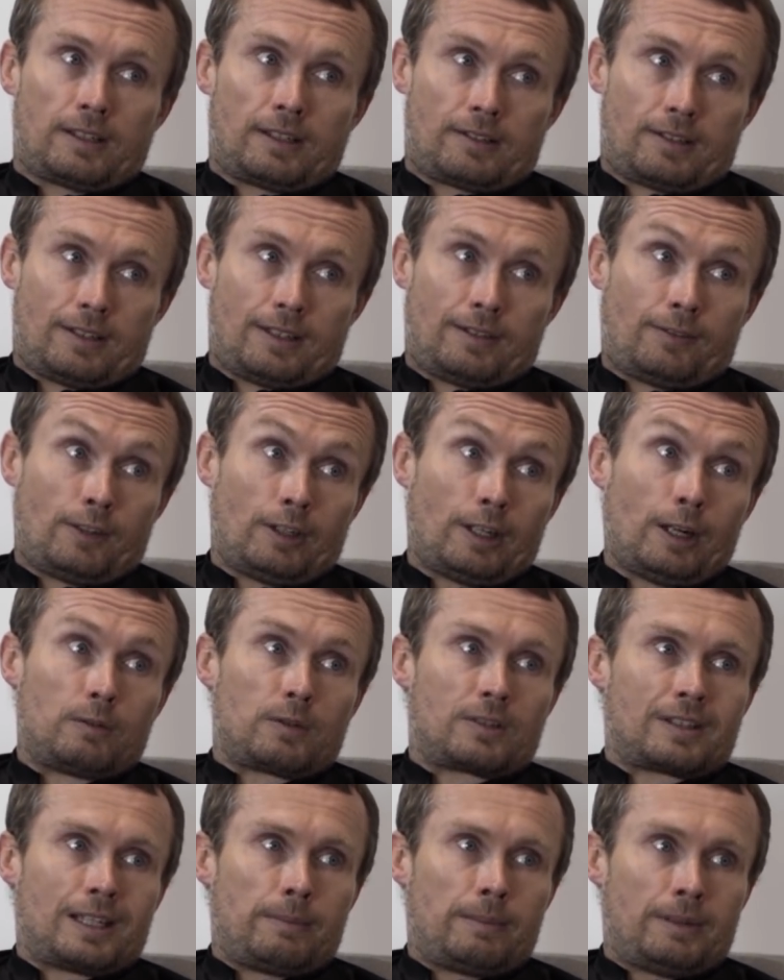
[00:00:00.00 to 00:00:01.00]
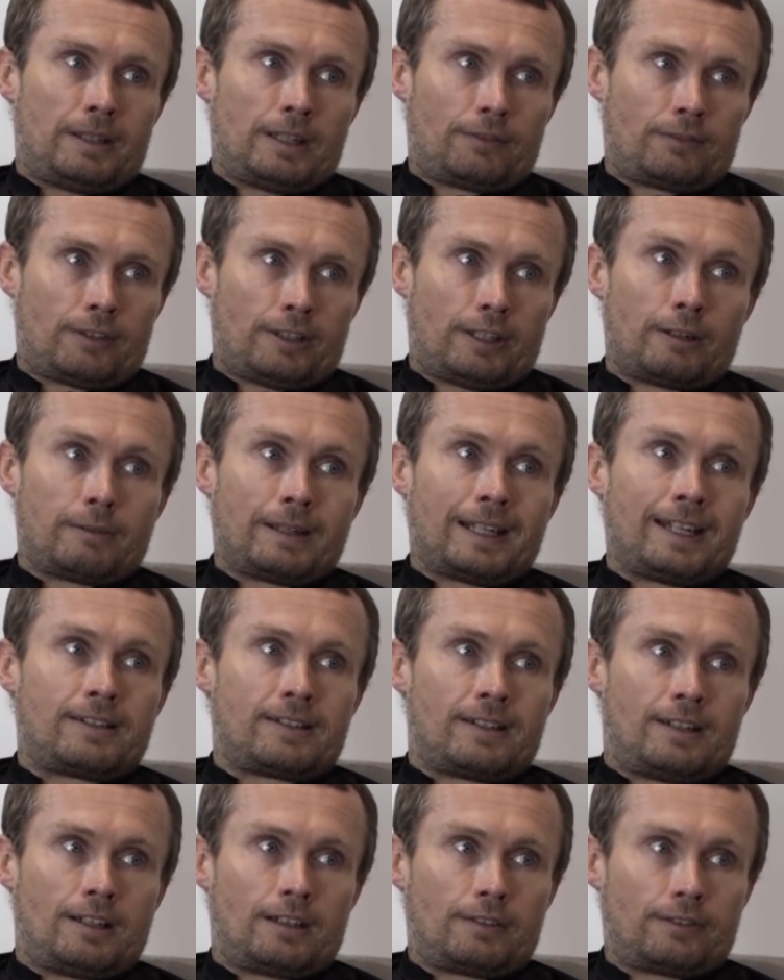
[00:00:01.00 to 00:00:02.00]
Is if you don't sleep enough, you don't
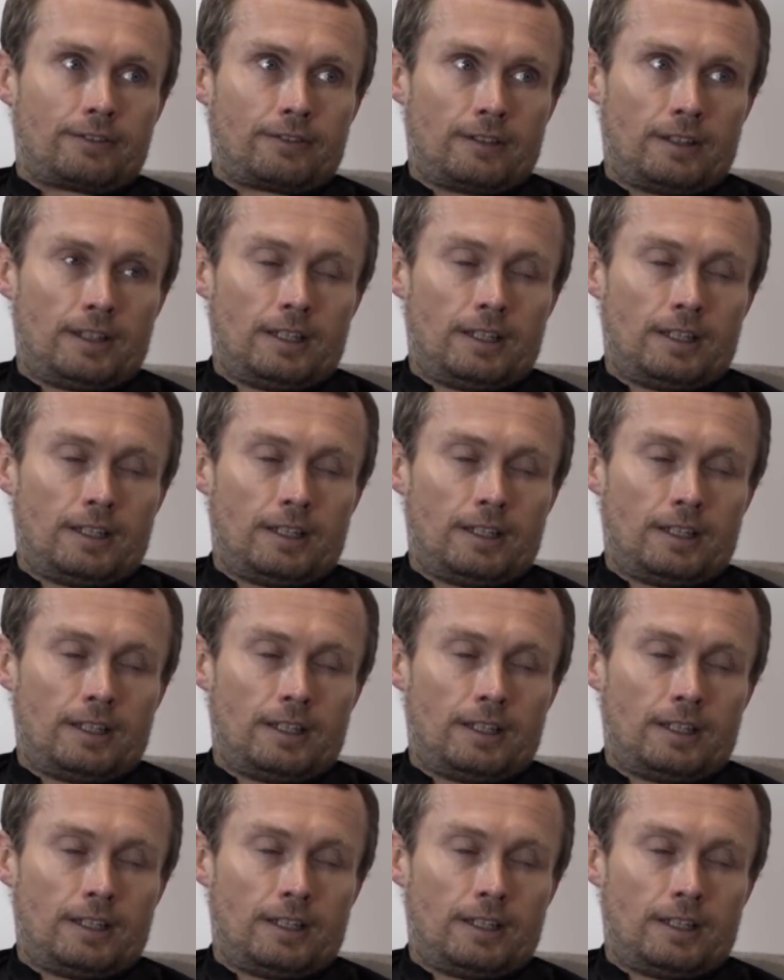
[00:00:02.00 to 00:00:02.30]
eat enough,